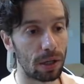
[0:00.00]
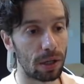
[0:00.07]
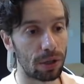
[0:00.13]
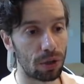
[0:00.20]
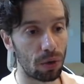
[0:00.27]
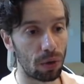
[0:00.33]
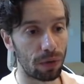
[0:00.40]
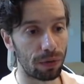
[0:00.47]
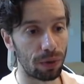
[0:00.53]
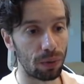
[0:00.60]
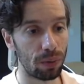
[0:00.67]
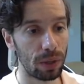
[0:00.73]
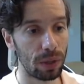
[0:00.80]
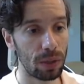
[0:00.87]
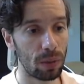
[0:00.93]
So if you
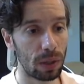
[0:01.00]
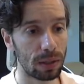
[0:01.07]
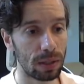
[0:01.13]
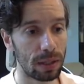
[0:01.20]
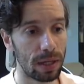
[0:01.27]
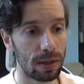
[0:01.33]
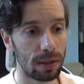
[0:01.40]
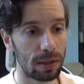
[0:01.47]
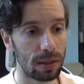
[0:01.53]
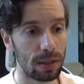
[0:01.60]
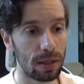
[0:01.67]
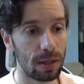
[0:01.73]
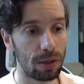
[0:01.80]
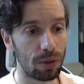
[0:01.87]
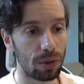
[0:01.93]
really want to
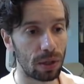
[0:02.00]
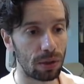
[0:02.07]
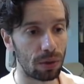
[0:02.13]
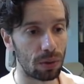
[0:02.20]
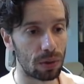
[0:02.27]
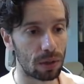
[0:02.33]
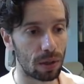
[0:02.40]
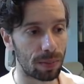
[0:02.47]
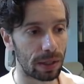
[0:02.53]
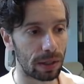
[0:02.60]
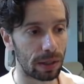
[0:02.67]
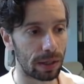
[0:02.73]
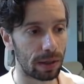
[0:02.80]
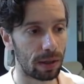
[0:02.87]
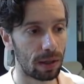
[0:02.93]
guarantee it, you can do something
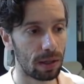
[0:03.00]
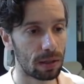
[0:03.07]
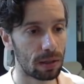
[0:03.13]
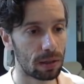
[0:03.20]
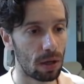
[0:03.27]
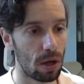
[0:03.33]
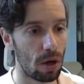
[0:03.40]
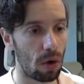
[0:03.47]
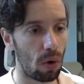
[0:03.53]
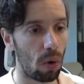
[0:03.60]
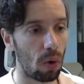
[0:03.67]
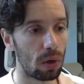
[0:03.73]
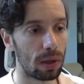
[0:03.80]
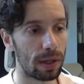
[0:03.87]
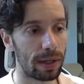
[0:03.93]
like this
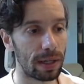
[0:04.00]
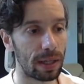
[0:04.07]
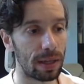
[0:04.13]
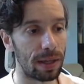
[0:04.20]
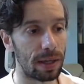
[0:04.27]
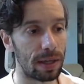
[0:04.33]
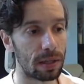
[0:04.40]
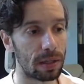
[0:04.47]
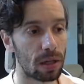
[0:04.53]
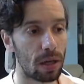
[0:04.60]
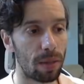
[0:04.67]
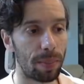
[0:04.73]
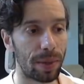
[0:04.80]
or like this,